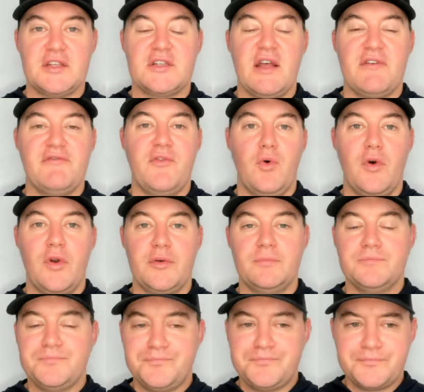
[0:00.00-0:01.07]
a step forward.
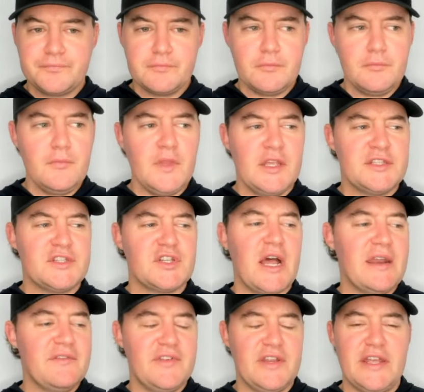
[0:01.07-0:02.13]
It's
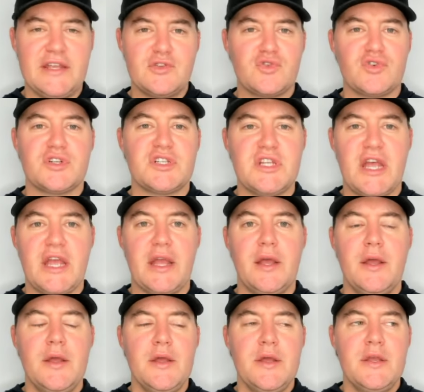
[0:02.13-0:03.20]
kind of an interesting
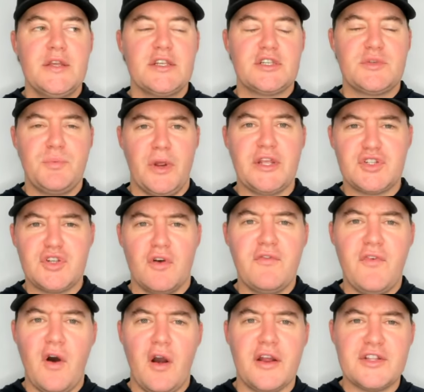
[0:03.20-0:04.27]
spring so
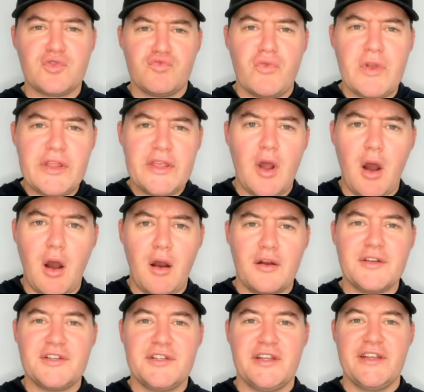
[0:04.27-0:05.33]
far. It's really
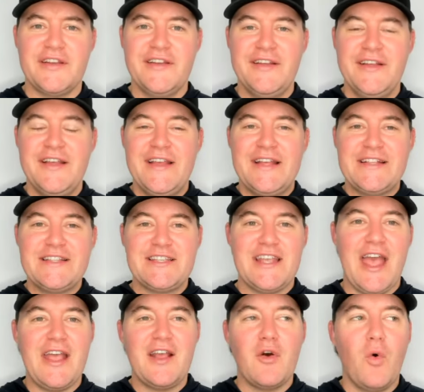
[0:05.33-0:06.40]
hard to
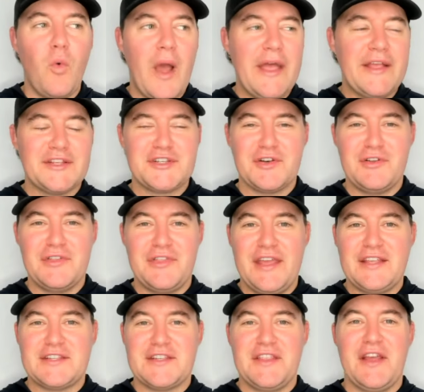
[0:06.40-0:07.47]
take away certain
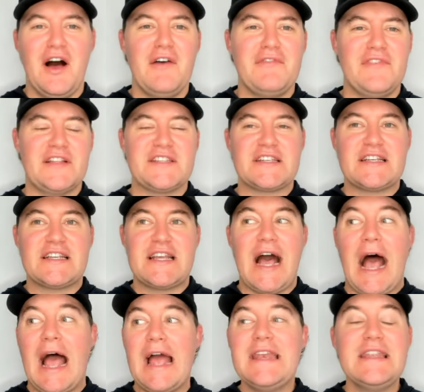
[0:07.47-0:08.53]
things on the offense,
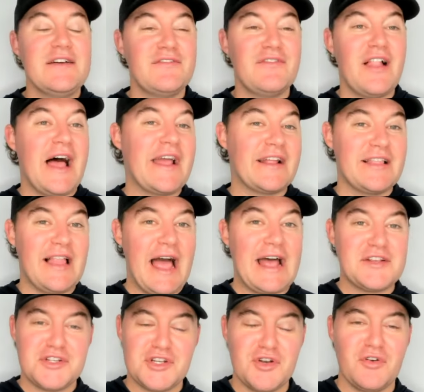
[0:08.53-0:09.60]
kind of like
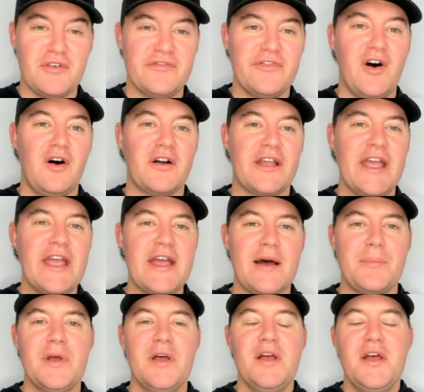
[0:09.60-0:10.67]
last year in fall
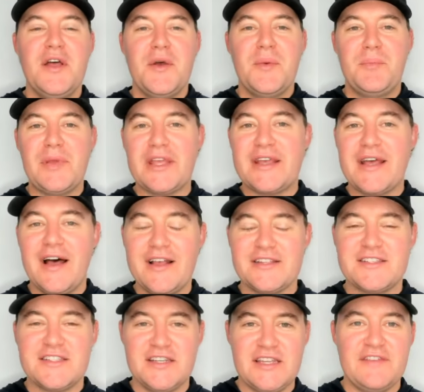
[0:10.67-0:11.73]
camp,
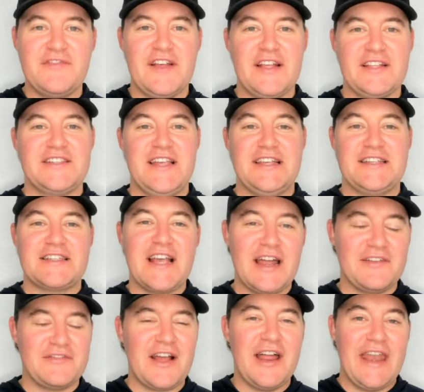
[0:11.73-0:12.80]
because the defense has
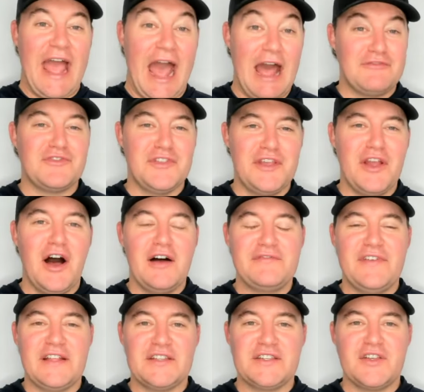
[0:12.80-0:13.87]
kind of gotten after the
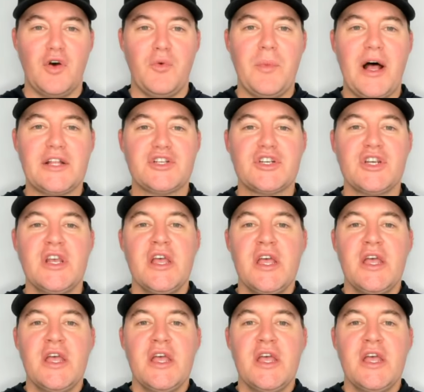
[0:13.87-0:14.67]
offense so much